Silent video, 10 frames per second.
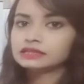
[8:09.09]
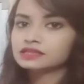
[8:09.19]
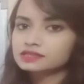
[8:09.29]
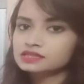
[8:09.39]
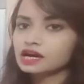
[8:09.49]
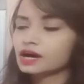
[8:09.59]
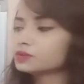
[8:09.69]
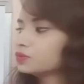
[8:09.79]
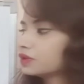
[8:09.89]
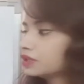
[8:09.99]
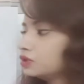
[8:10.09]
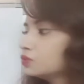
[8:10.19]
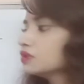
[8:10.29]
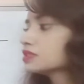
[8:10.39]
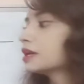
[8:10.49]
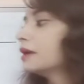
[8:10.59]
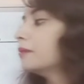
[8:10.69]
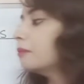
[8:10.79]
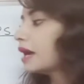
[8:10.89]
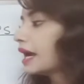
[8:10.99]
This is how you can use
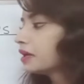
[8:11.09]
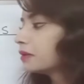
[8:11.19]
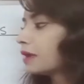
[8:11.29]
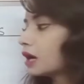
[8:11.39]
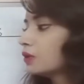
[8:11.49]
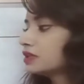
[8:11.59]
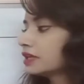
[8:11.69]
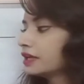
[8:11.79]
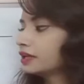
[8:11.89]
mad about,